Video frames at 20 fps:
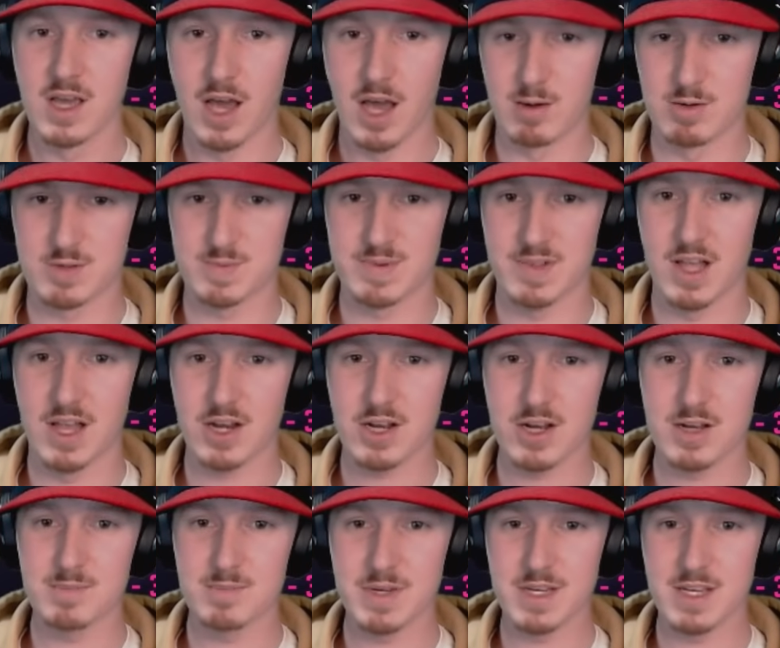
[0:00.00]
I was
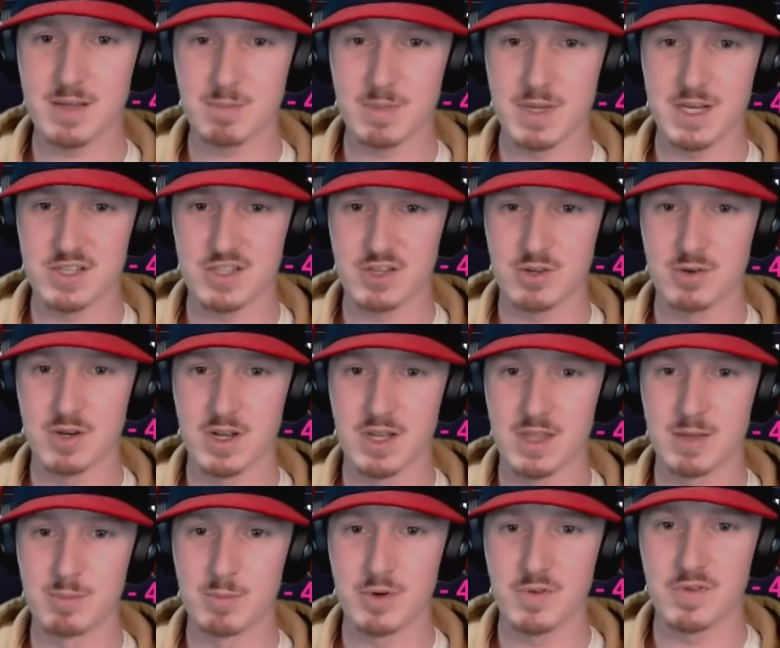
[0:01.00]
planning on beating Minnesota
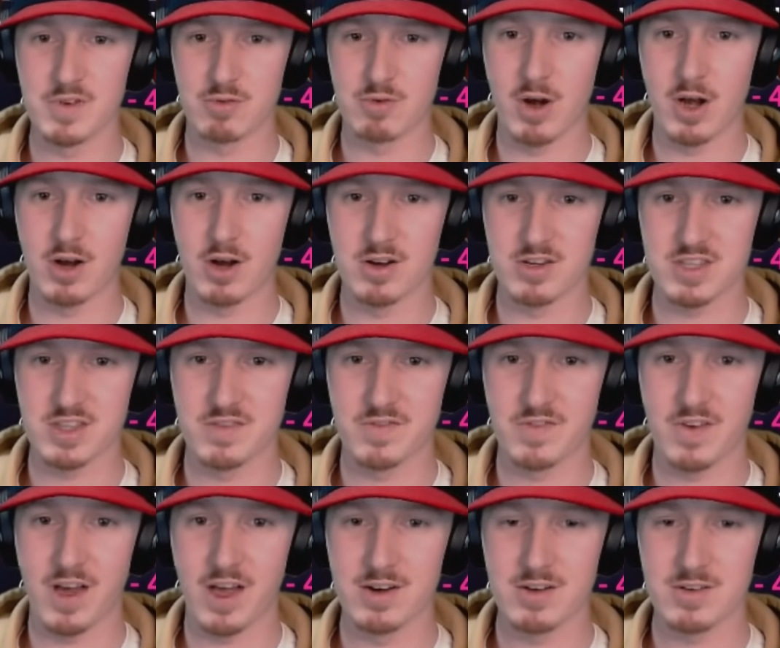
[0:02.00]
and then moving right on to the
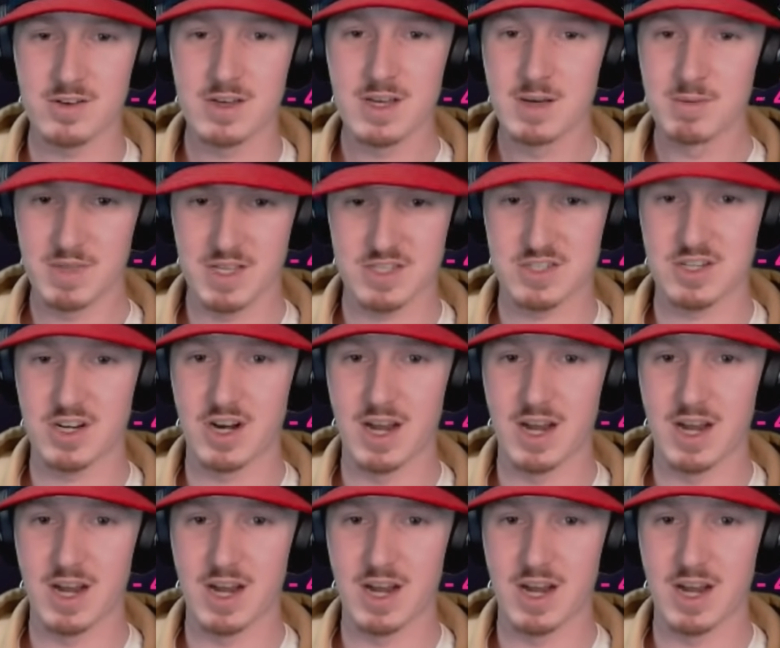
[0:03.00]
final. That's not